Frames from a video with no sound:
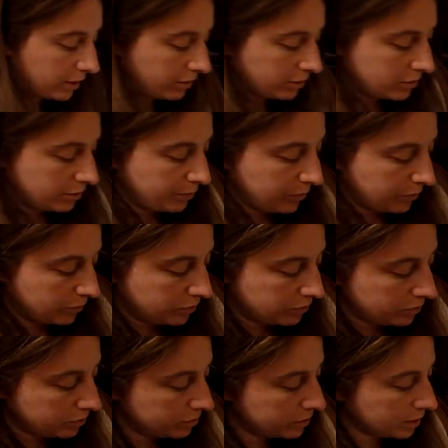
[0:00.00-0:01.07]
Those are both
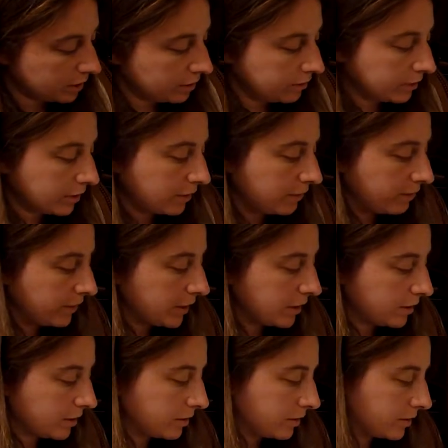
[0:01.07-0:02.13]
two significant
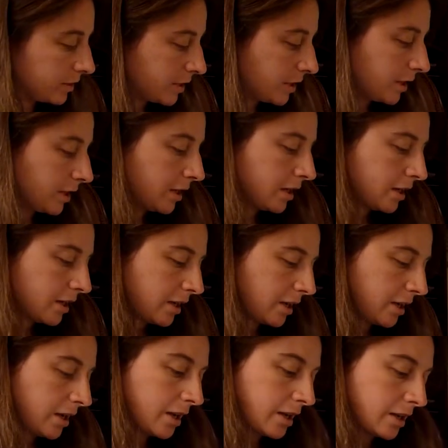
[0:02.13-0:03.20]
figures,
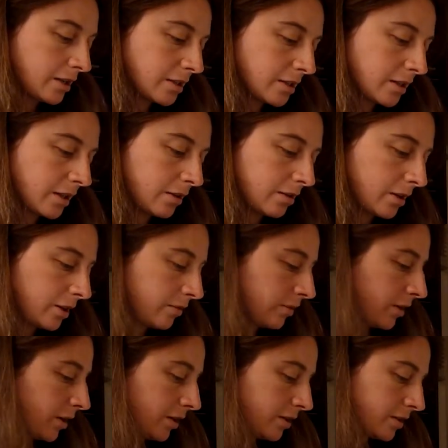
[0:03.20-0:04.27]
and that'll give
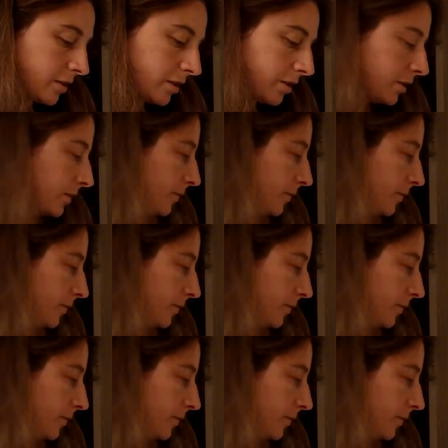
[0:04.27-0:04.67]
us